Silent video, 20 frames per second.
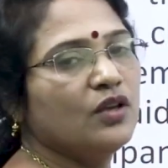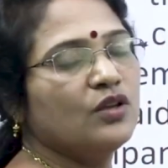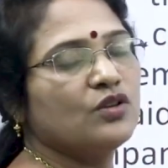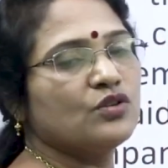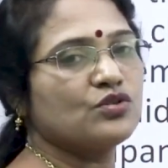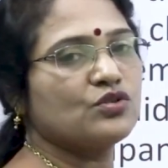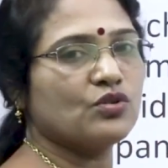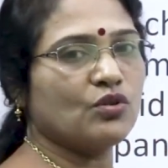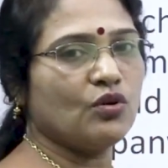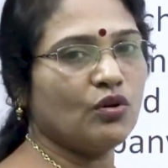
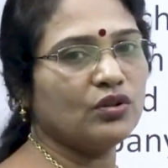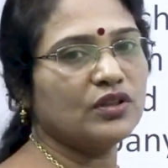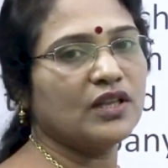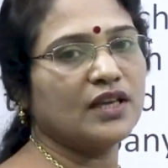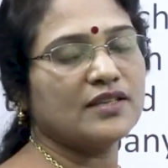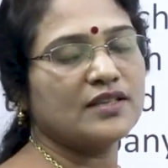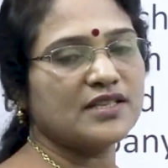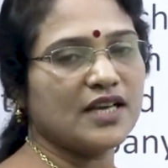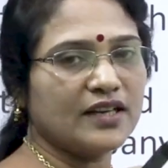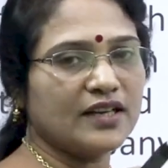So the
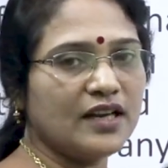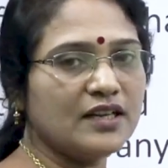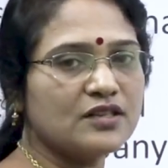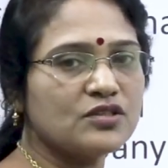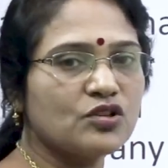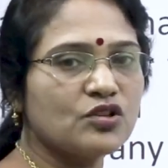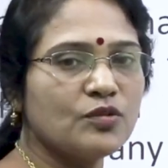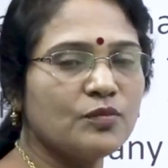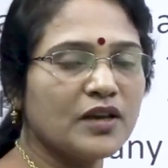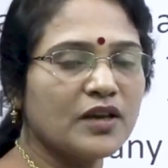Channel
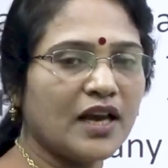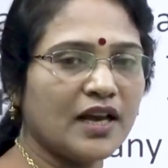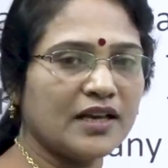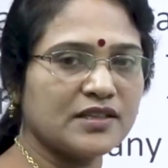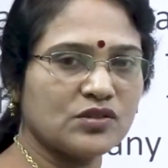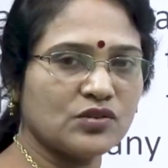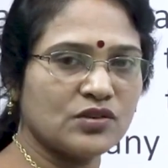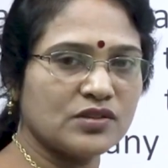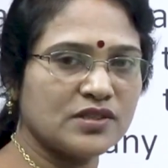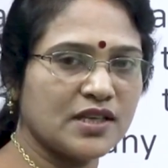Swimming
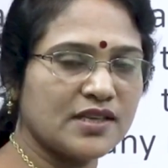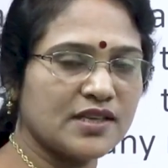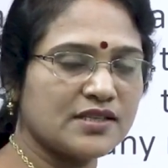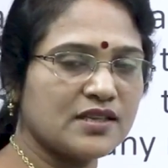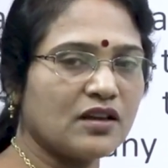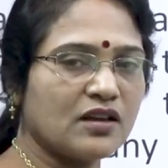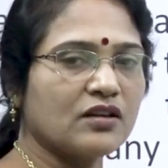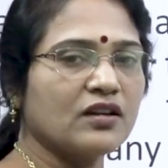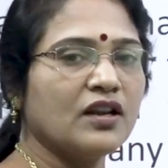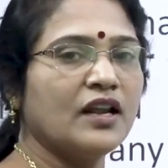
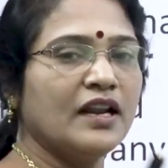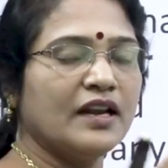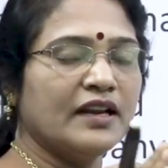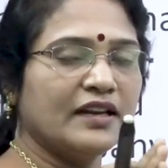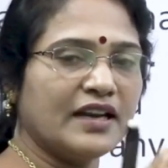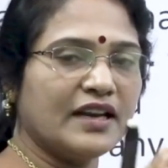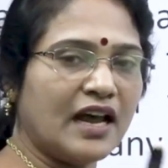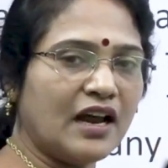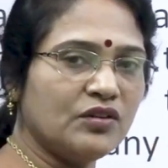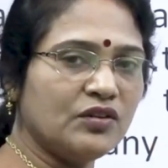Association
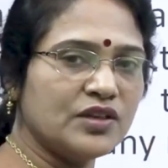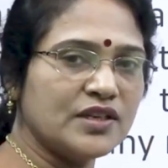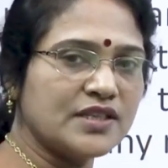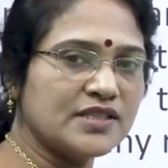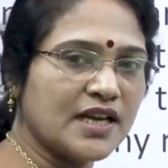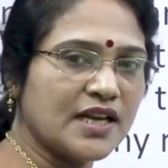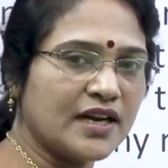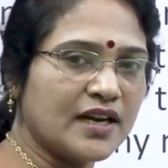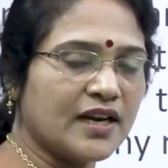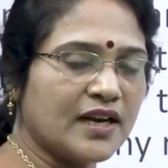now
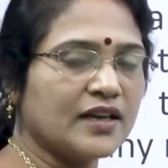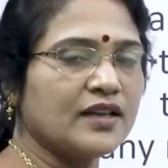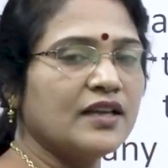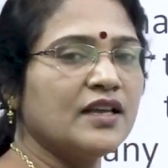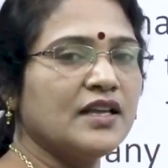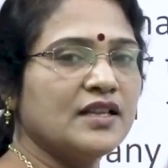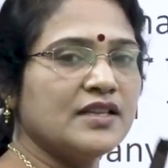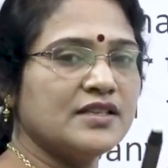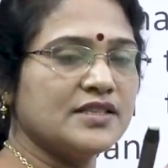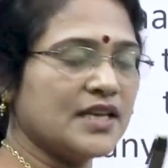decided
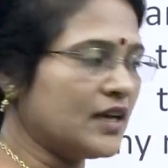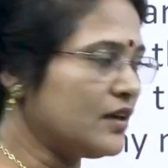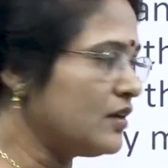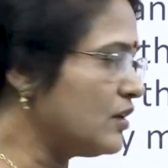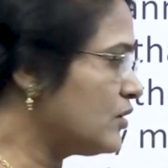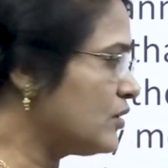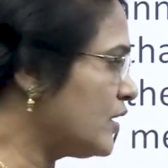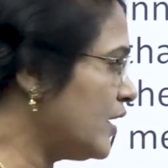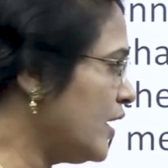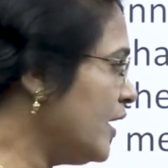
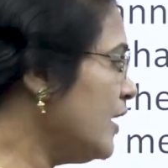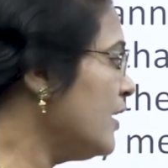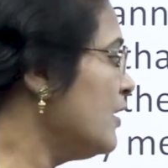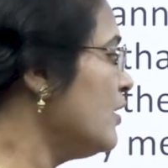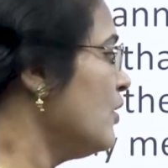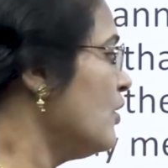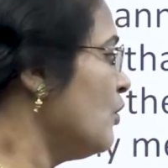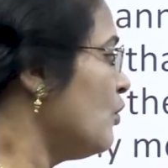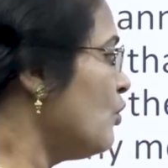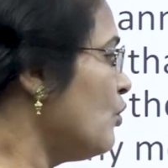Janaki
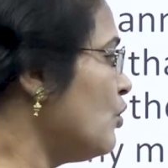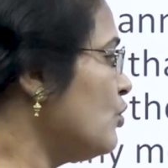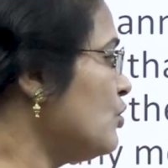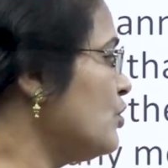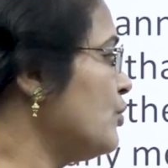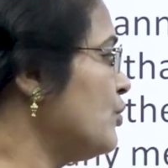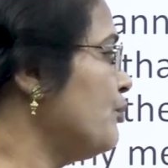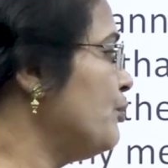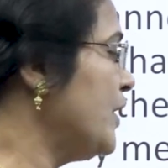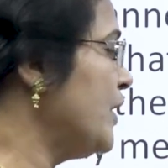
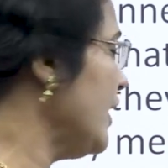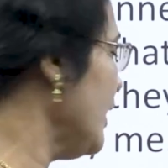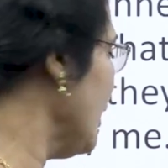would be